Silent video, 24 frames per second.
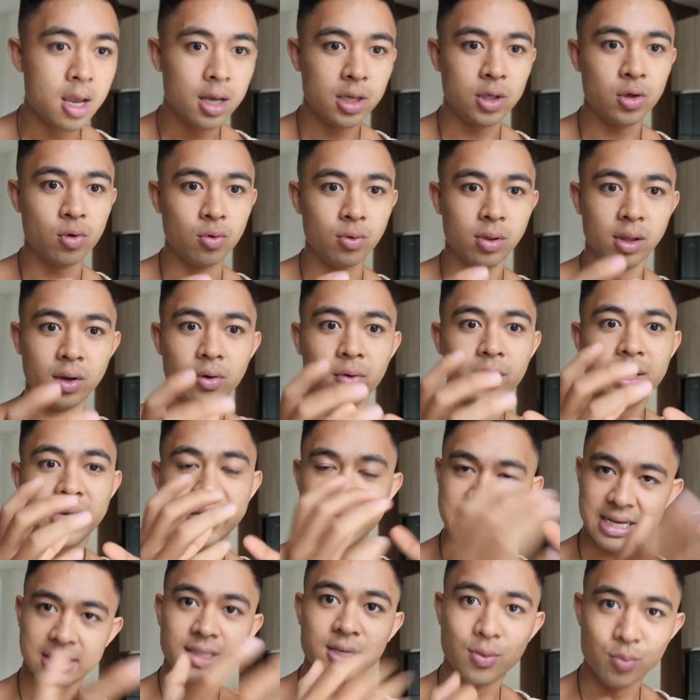You literally
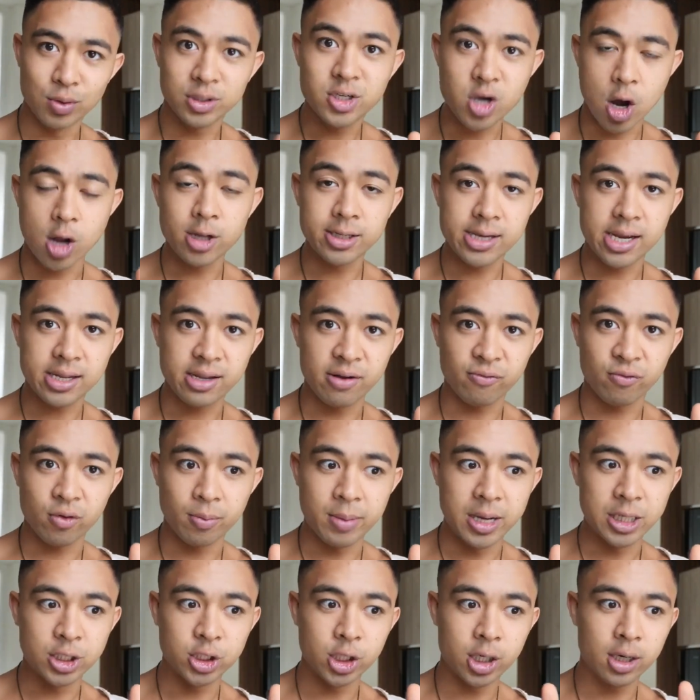get someone's contact
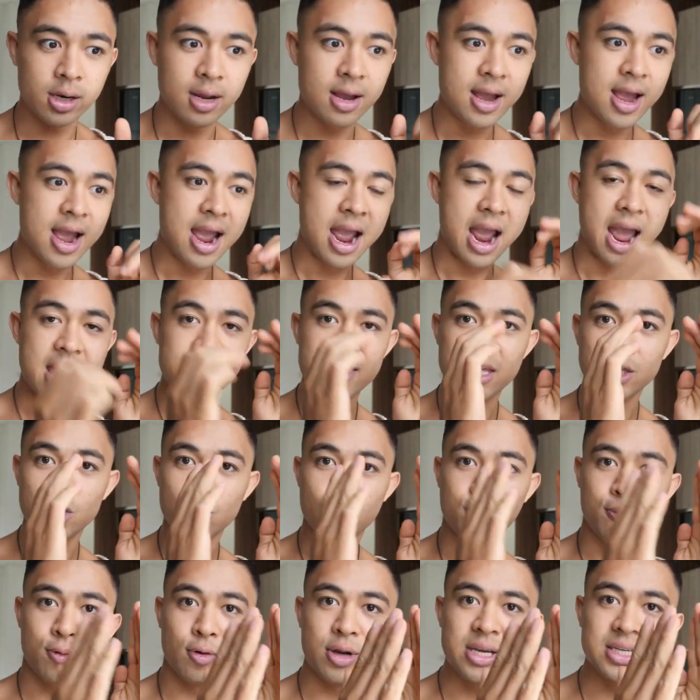information and then
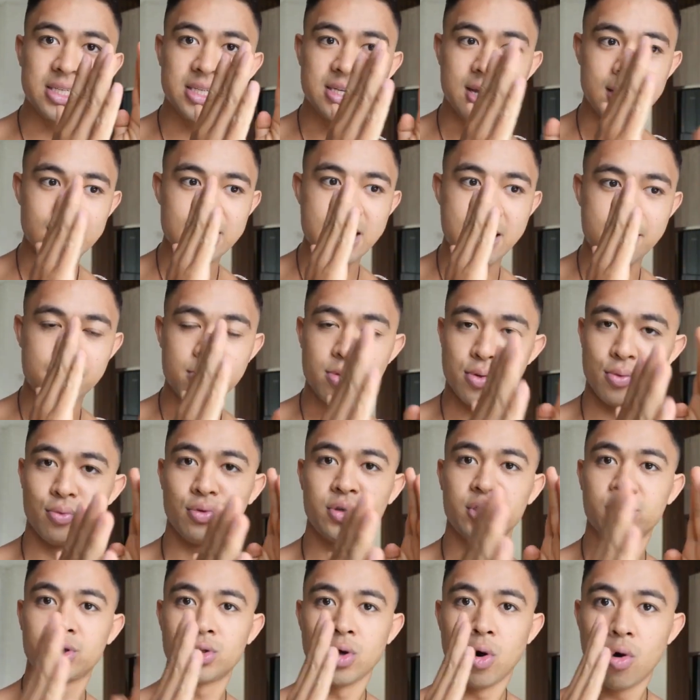you pre-sell them through
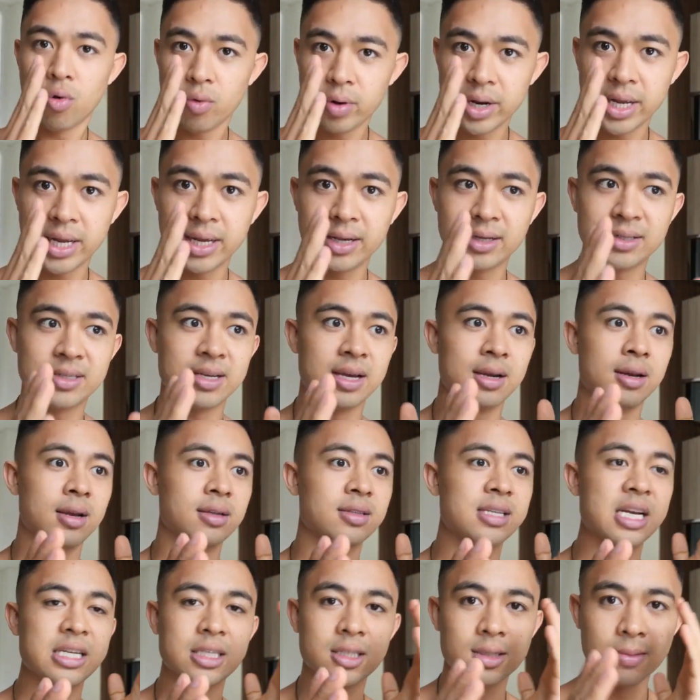stories
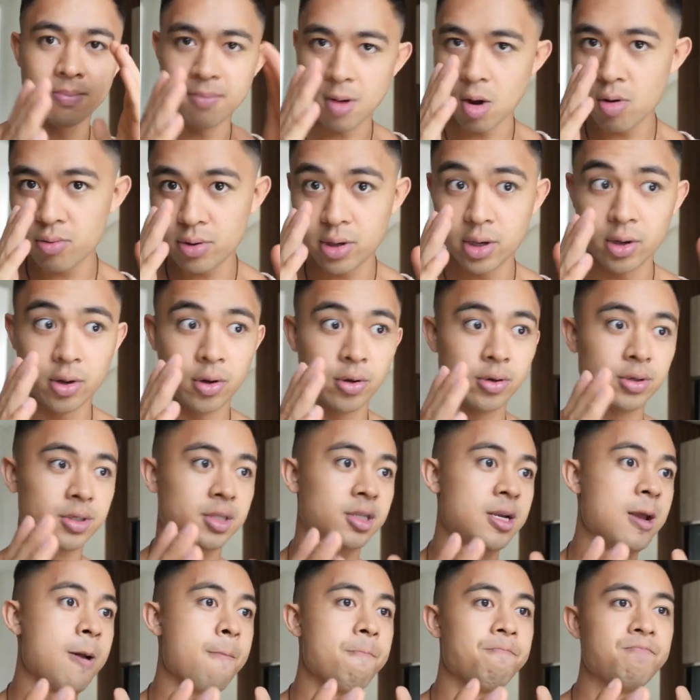and
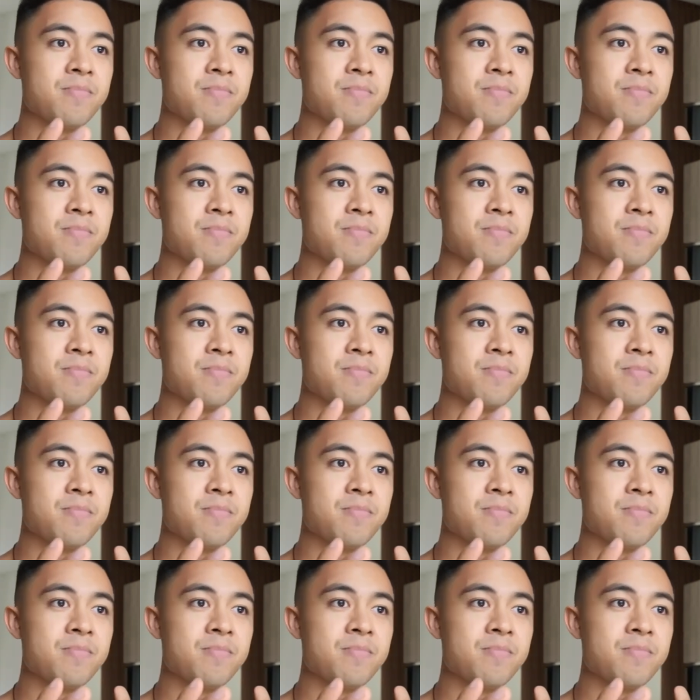testimonials